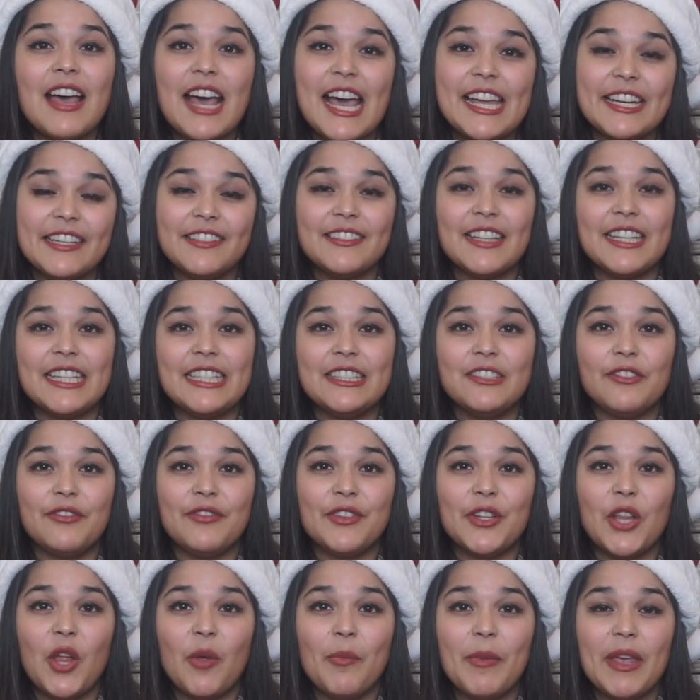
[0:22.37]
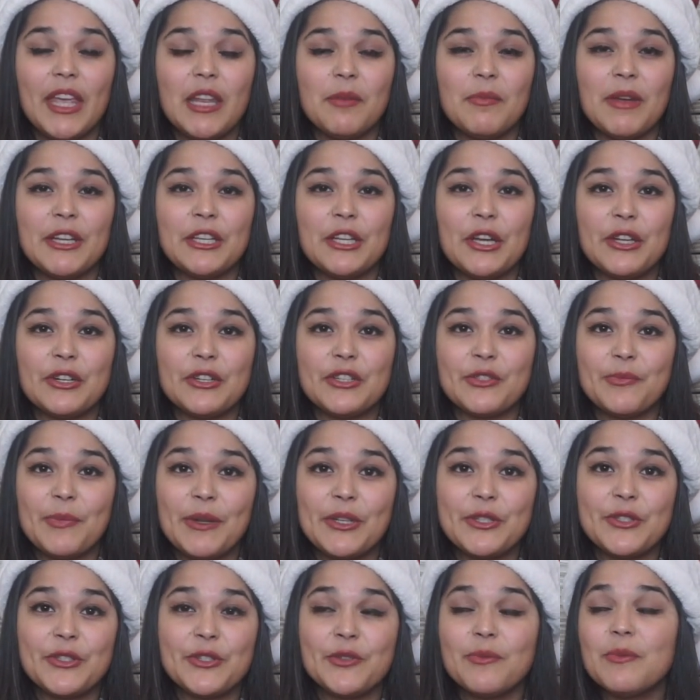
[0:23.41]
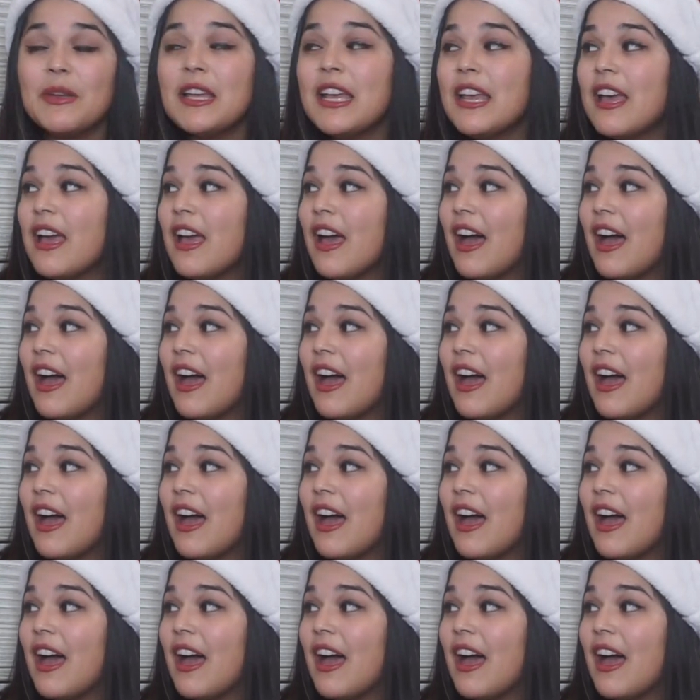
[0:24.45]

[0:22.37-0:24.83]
I decided to film in my daughter's bedroom.